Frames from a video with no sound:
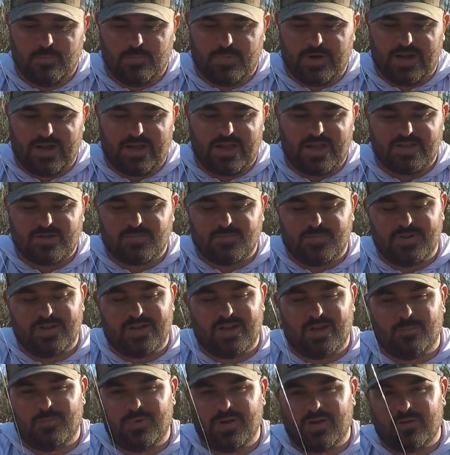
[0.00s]
but I catch
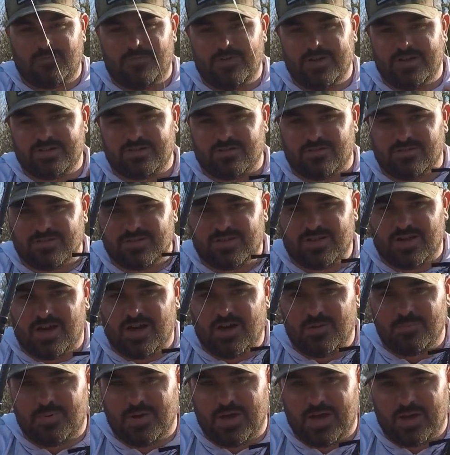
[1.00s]
plenty of big fish on
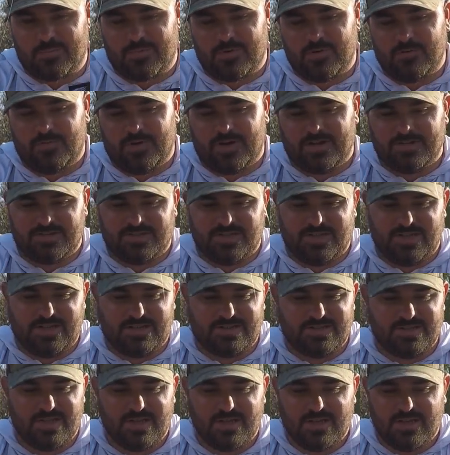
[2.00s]
compact profile
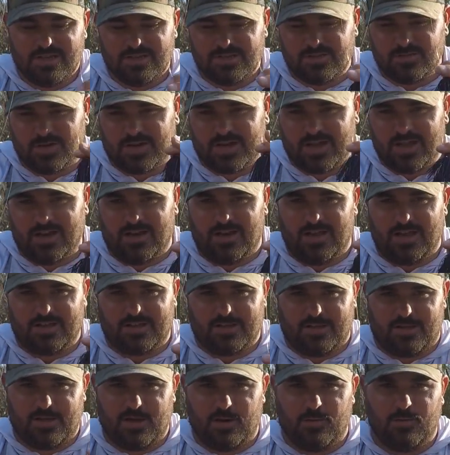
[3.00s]
jigs, so I kind of
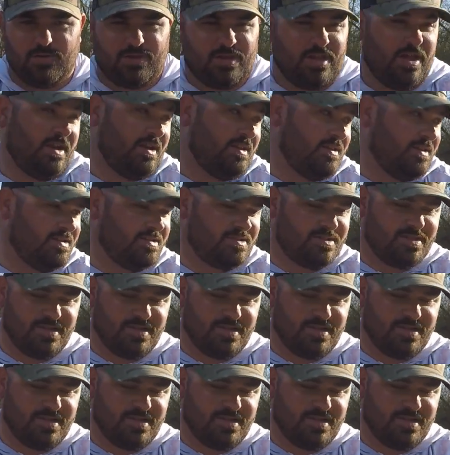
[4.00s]
like to go with that in this